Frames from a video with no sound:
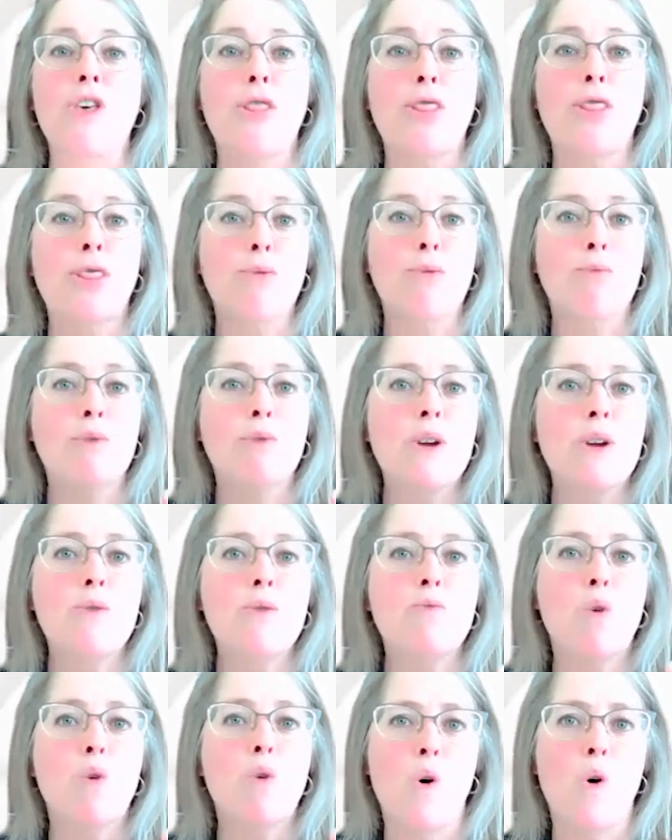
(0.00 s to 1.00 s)
three
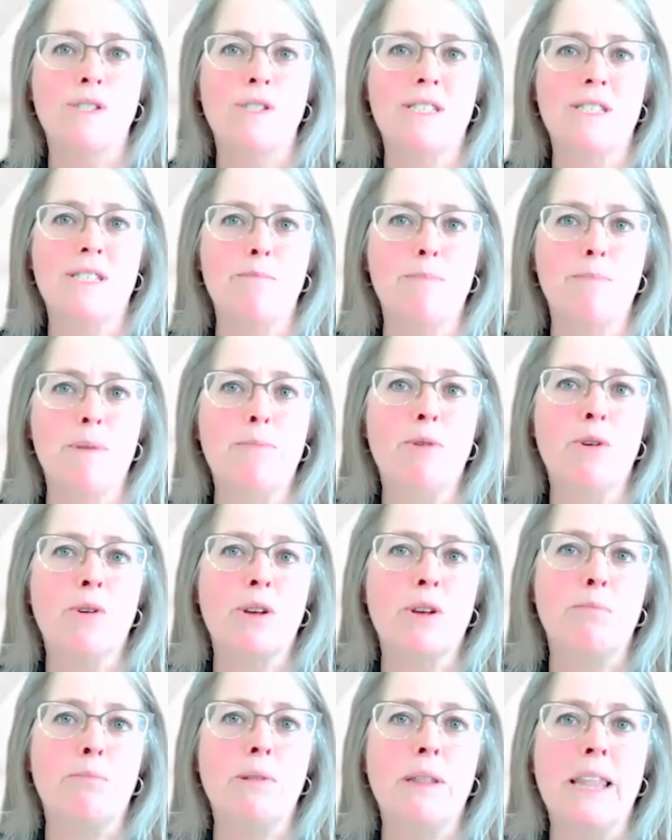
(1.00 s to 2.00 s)
roles that people
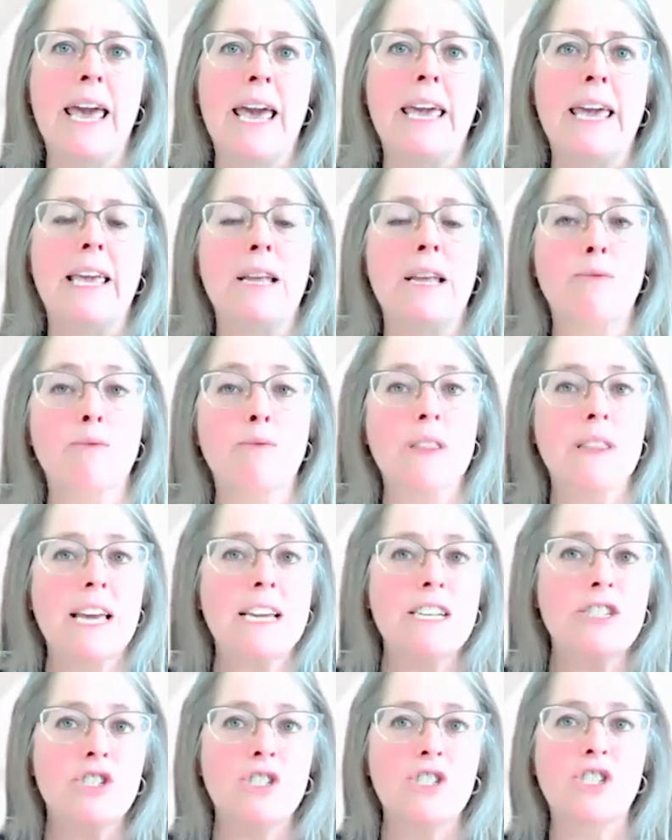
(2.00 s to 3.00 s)
can play in
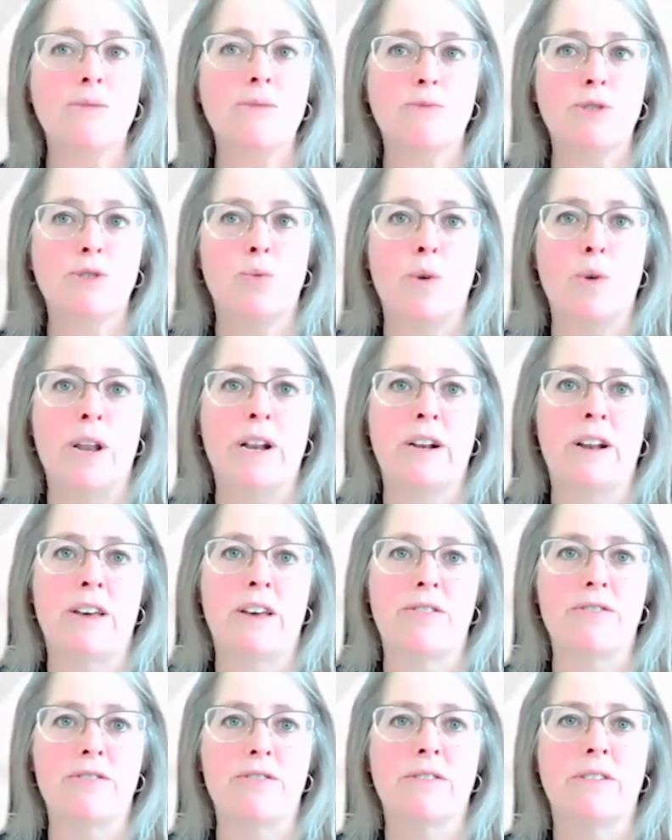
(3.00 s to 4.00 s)
relationship to one
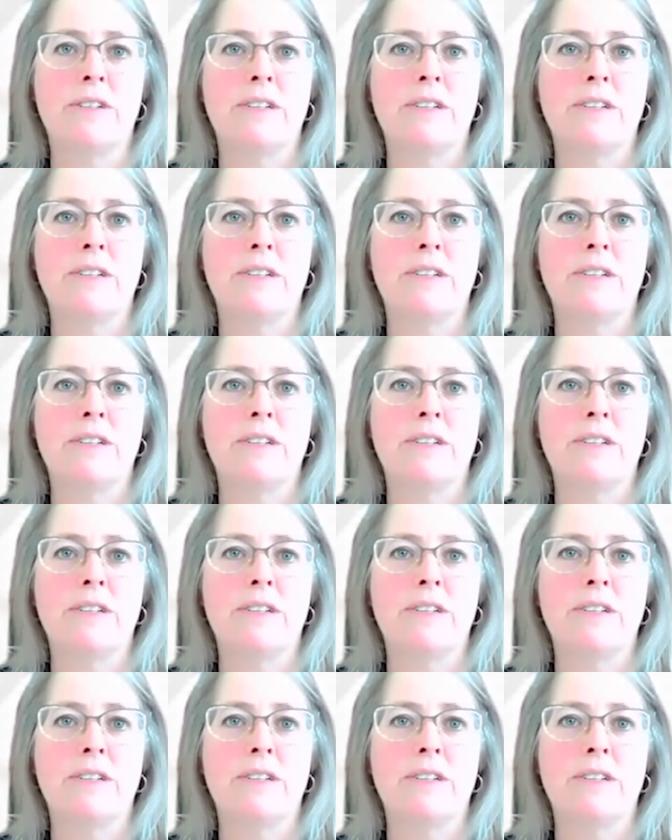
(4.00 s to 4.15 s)
another.